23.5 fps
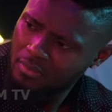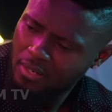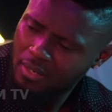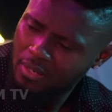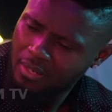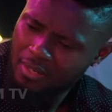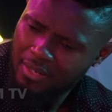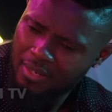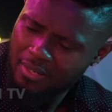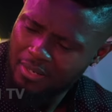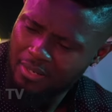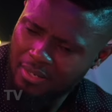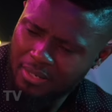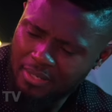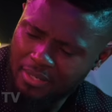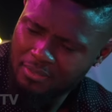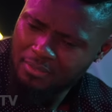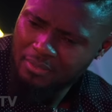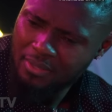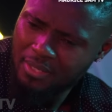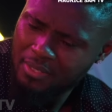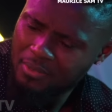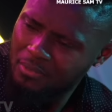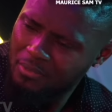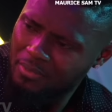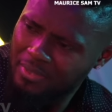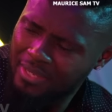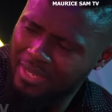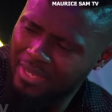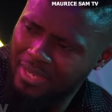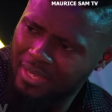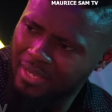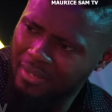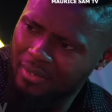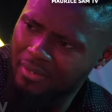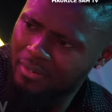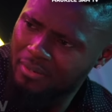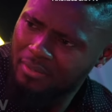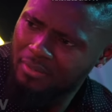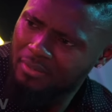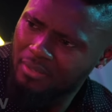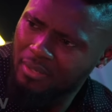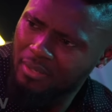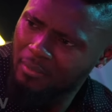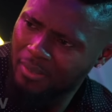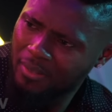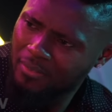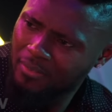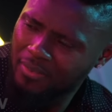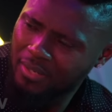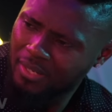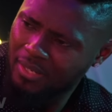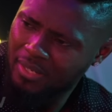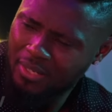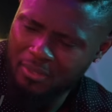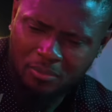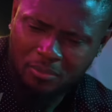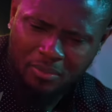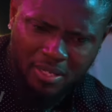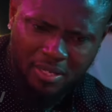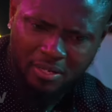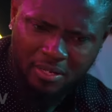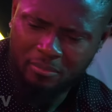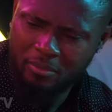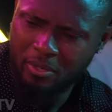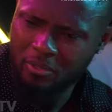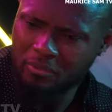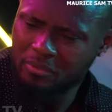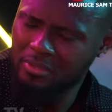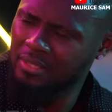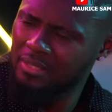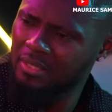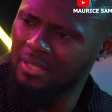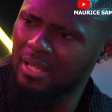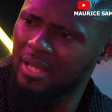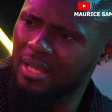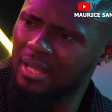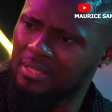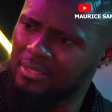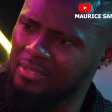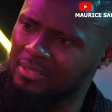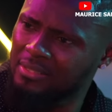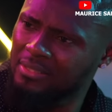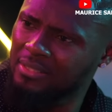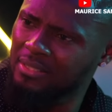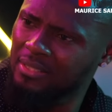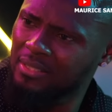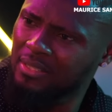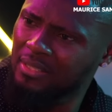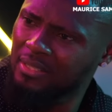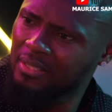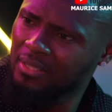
I don't care about that. I don't care about class.